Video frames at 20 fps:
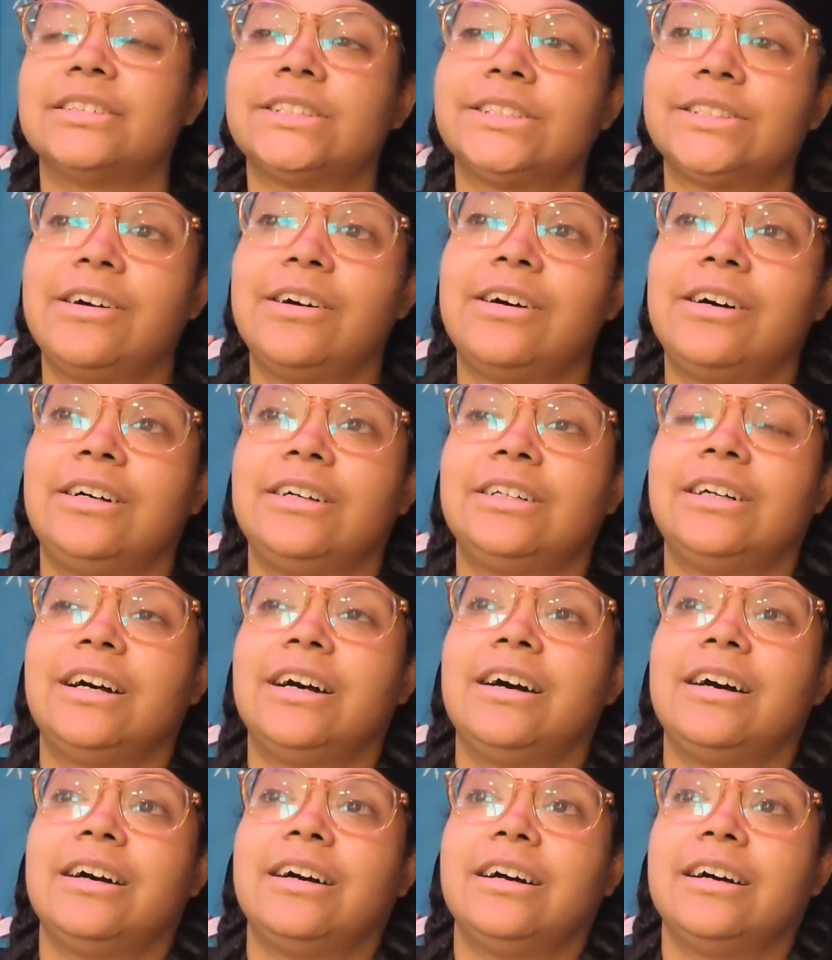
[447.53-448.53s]
saw
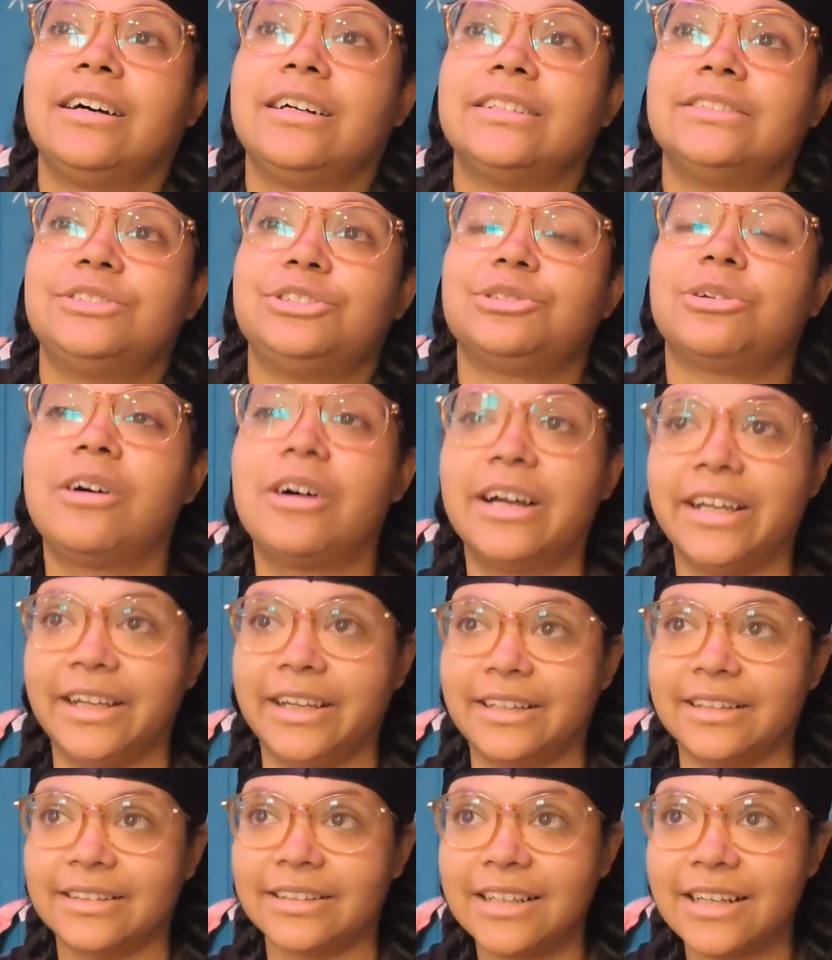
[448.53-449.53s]
a
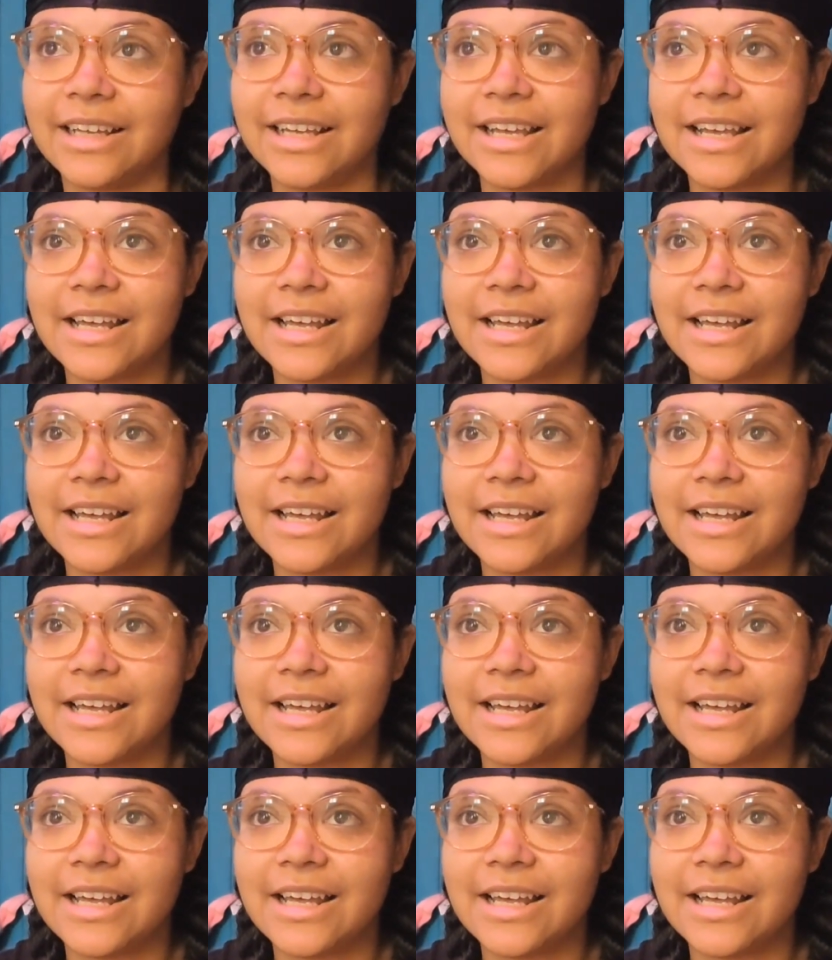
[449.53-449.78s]
drawing,